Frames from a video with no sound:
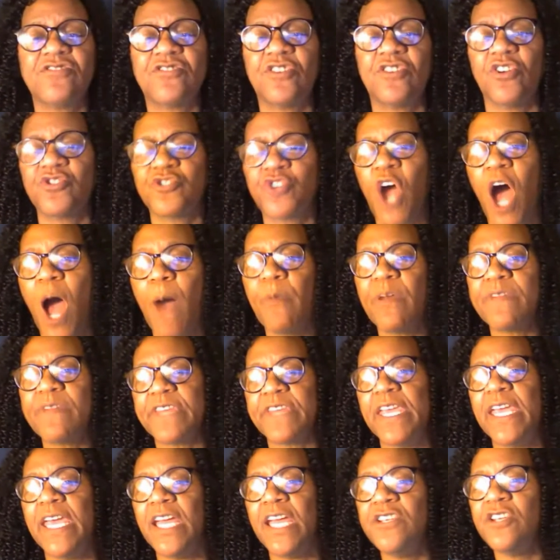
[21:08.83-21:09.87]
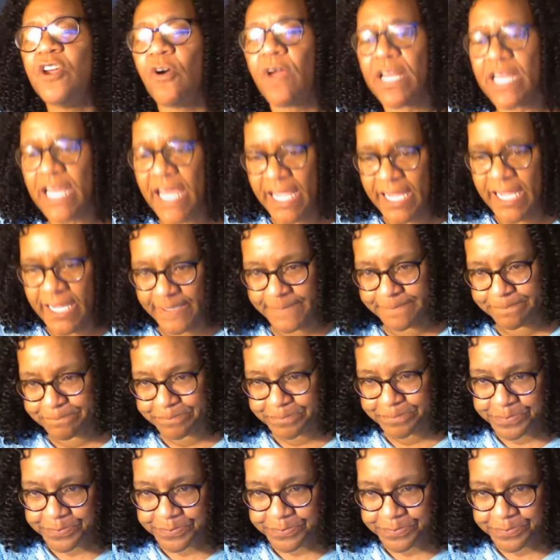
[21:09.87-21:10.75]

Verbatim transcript: sojourn with thee in your land,